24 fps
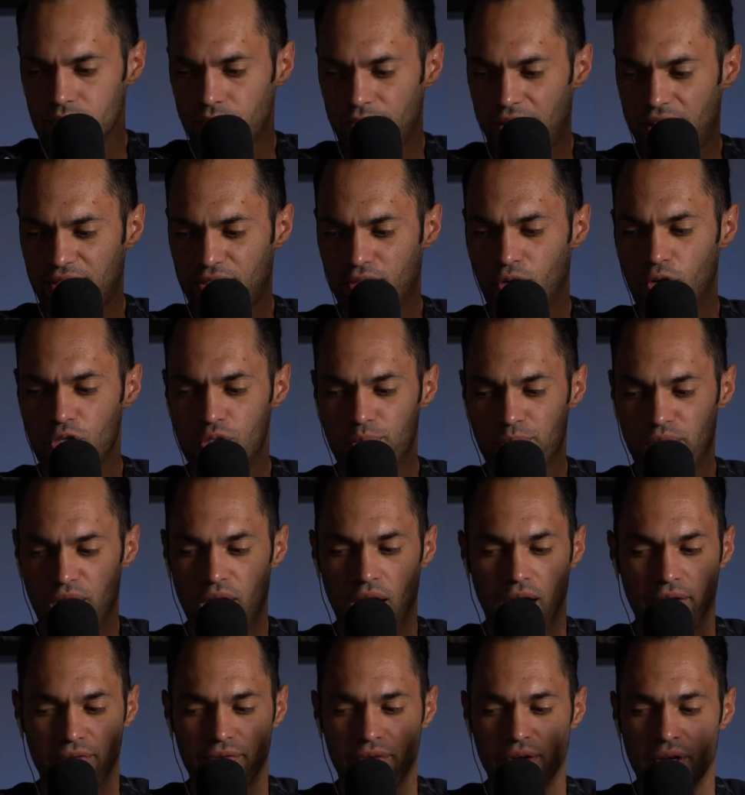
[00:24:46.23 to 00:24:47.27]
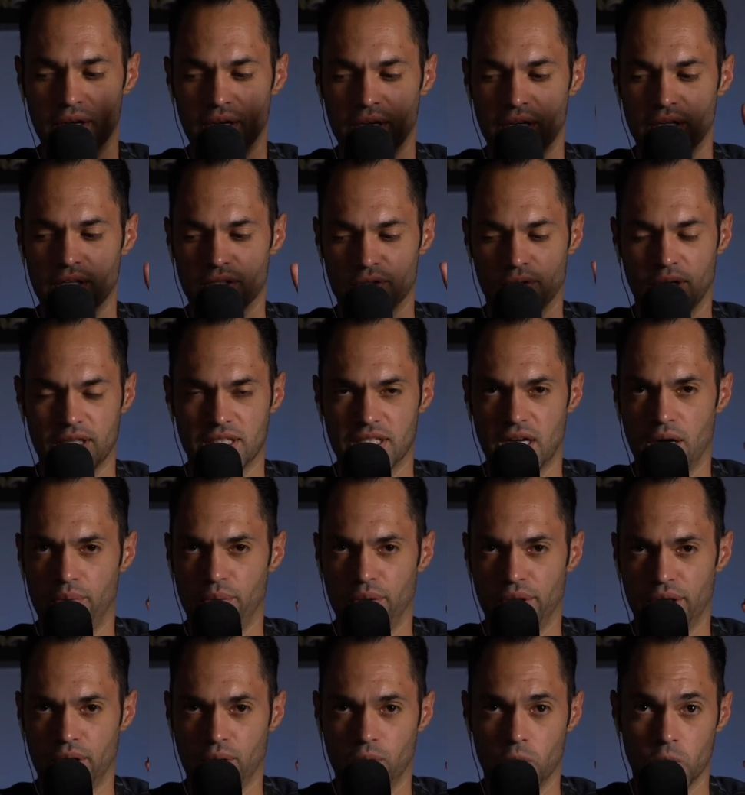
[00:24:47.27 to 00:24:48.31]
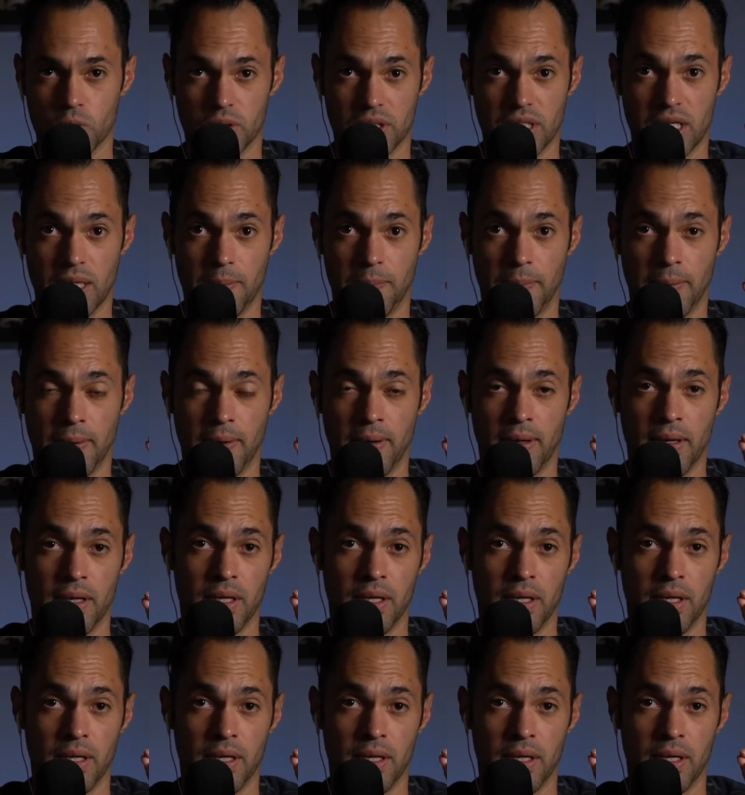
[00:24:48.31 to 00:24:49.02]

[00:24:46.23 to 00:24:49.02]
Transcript: That throws me off. So I saw a really cool tip